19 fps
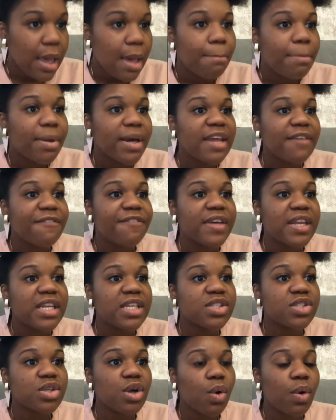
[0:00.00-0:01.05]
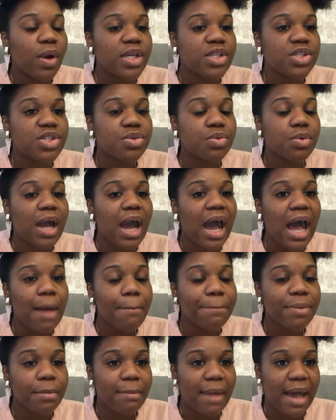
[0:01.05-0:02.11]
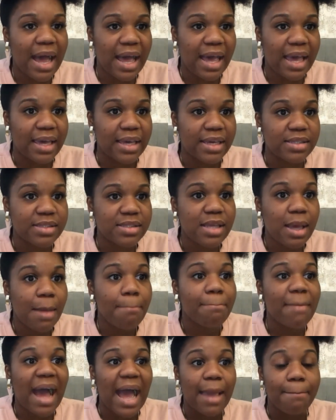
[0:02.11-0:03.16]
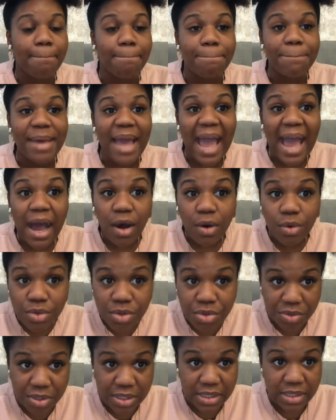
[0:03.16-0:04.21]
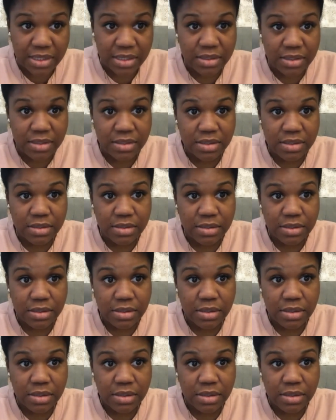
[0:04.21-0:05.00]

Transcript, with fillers: but if it is going to compromise my boundaries